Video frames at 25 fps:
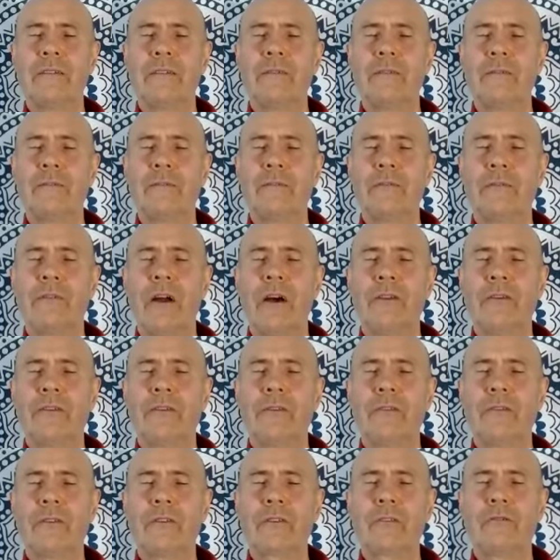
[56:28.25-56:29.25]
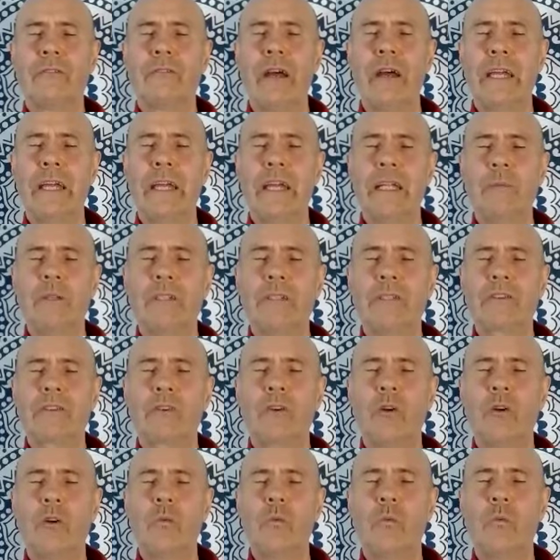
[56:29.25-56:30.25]
the front of the cranium, and it's
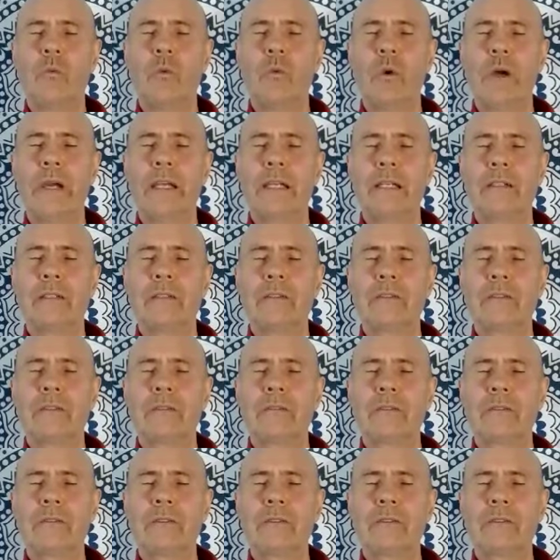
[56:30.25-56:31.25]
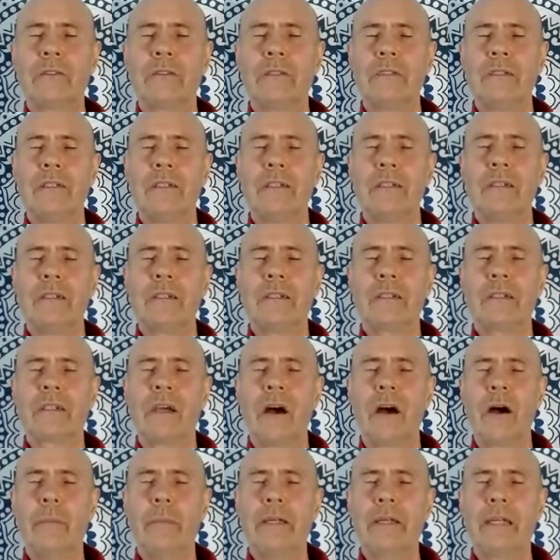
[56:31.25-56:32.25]
got wings
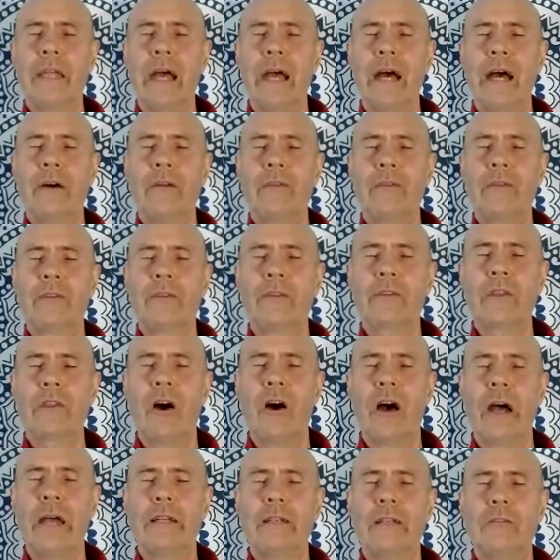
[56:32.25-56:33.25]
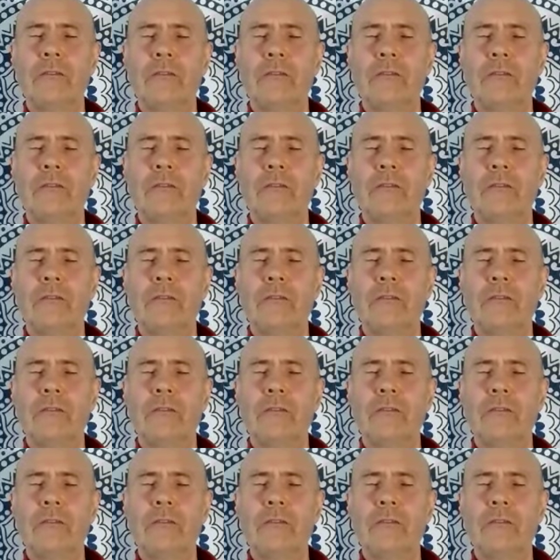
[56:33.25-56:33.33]
coming out the side.